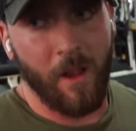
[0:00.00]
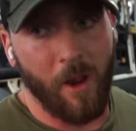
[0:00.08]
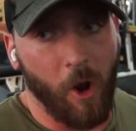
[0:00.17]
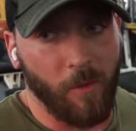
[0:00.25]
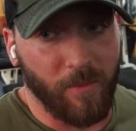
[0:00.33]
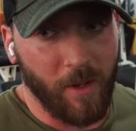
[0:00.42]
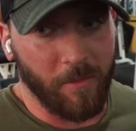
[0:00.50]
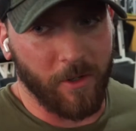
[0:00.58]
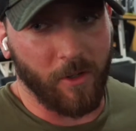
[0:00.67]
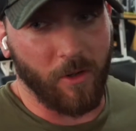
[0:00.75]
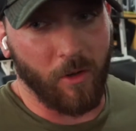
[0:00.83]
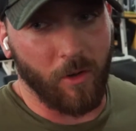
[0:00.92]
Hopefully I'm going
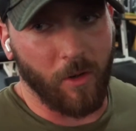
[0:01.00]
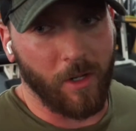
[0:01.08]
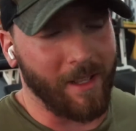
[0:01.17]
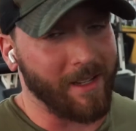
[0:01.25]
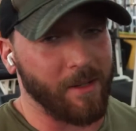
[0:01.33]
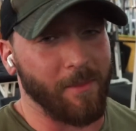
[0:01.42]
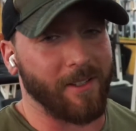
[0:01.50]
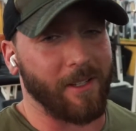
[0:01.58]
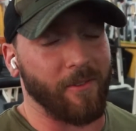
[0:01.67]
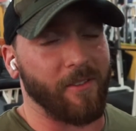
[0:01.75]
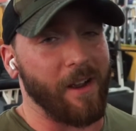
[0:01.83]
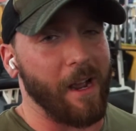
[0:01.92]
to do, last time I did
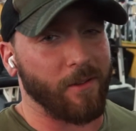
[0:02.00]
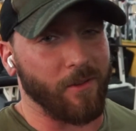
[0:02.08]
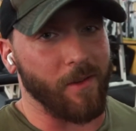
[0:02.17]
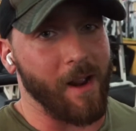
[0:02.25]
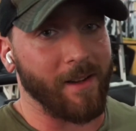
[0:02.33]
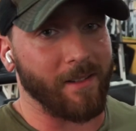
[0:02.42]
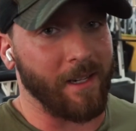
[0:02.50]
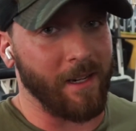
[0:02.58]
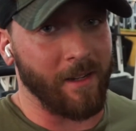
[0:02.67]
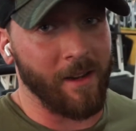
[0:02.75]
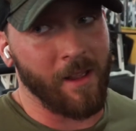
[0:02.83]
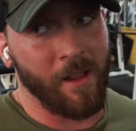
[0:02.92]
75s for
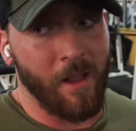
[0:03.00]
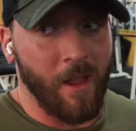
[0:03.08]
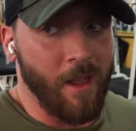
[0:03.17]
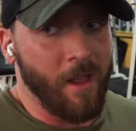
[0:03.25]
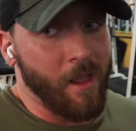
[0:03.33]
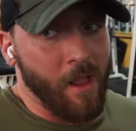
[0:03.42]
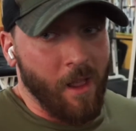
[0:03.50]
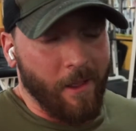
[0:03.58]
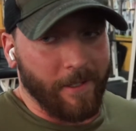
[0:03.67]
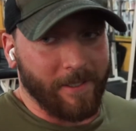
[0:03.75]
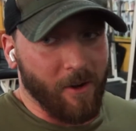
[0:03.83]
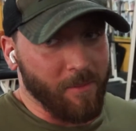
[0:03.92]
19.
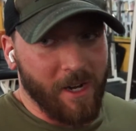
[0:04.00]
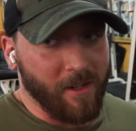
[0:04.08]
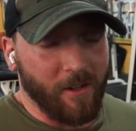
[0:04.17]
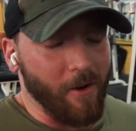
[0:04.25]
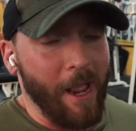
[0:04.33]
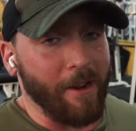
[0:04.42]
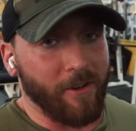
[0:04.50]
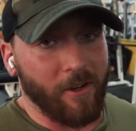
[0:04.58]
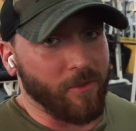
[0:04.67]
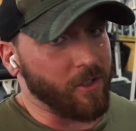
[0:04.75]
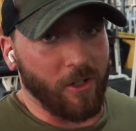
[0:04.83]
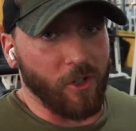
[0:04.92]
So I'm not going to go heavier, I'm
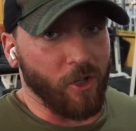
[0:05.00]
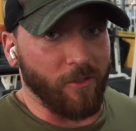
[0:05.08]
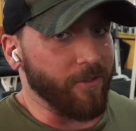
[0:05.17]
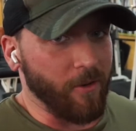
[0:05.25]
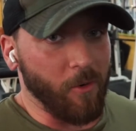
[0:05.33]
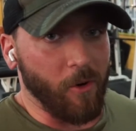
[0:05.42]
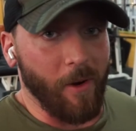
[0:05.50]
just going to shoot for more